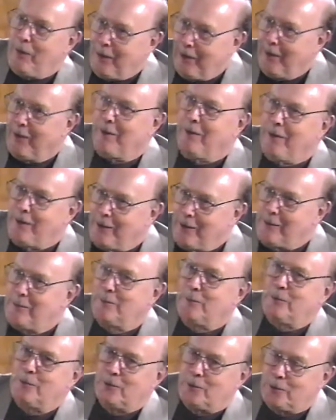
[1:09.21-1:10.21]

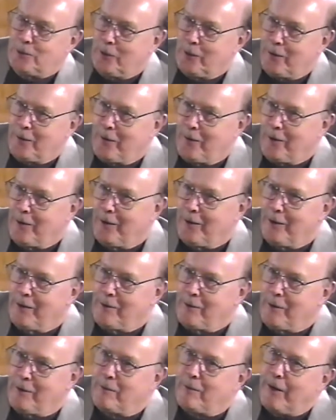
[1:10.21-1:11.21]
on certain
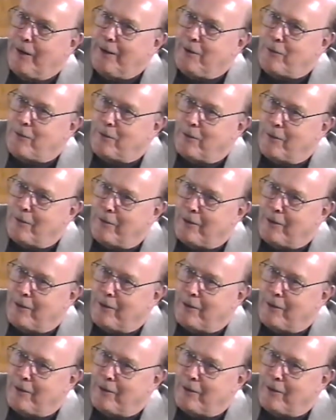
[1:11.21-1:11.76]
events,